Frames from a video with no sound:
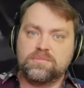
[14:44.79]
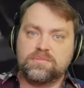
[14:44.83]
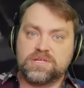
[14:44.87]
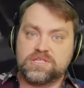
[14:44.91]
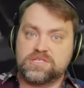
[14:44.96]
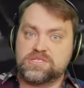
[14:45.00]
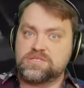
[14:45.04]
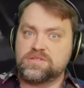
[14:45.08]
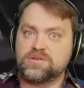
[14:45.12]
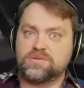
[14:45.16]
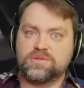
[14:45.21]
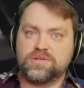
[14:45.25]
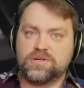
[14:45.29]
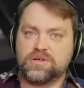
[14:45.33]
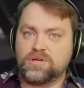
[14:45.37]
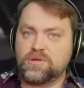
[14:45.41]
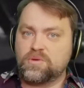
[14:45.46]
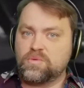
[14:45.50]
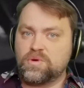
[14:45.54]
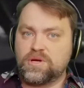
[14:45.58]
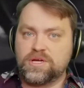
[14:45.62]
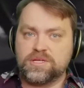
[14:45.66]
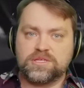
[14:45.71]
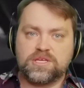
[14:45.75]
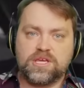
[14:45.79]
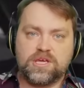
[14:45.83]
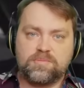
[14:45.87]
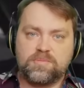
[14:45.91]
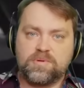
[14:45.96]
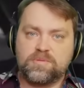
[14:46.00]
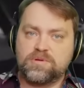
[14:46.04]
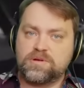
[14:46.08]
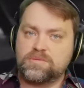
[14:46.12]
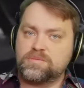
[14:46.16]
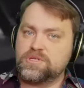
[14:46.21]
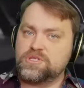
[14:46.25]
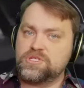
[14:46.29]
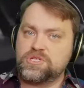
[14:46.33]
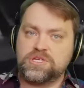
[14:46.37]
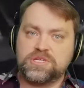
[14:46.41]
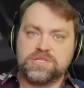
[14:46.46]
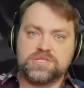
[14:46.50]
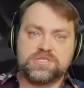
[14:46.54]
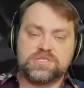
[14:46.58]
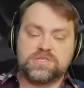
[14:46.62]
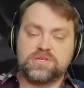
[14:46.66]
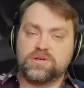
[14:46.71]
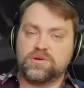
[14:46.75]
but still they are quite capable
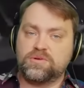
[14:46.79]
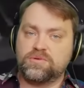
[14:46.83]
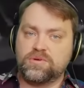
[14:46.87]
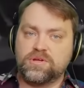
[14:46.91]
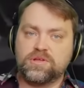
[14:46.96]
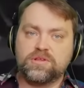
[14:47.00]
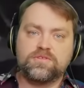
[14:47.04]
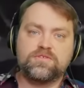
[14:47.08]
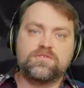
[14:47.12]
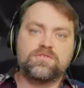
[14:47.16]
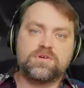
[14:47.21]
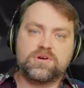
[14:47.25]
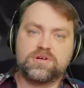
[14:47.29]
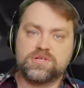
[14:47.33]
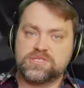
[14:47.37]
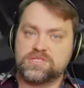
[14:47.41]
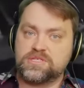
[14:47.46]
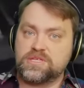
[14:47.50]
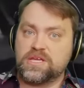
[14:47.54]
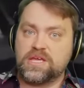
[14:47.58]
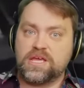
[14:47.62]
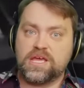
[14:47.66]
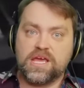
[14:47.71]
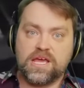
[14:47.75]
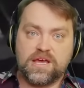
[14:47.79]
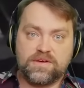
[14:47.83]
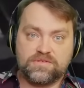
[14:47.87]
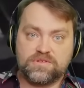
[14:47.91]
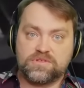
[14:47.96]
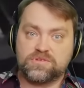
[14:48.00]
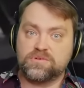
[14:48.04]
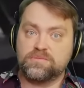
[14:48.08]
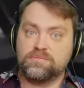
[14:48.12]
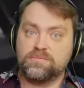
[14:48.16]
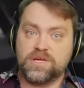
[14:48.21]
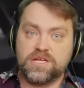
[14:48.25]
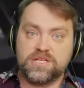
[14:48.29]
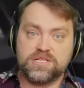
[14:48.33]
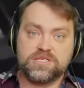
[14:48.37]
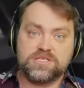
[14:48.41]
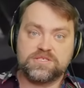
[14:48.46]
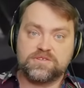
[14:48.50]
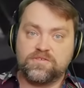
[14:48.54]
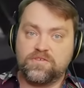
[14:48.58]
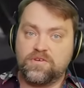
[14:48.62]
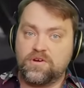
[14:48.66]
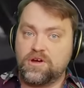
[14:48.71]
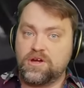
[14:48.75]
machines, they are really fast, they have
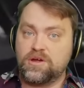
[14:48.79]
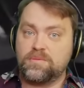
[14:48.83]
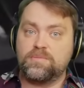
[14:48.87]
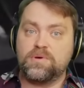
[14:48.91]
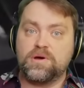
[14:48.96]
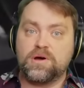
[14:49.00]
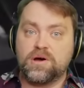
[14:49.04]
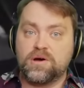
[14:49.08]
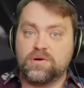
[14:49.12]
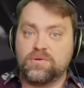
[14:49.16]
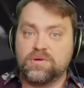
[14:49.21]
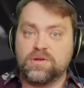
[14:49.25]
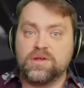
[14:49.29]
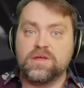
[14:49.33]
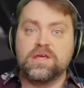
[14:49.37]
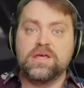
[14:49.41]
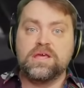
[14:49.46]
tremendous firepower,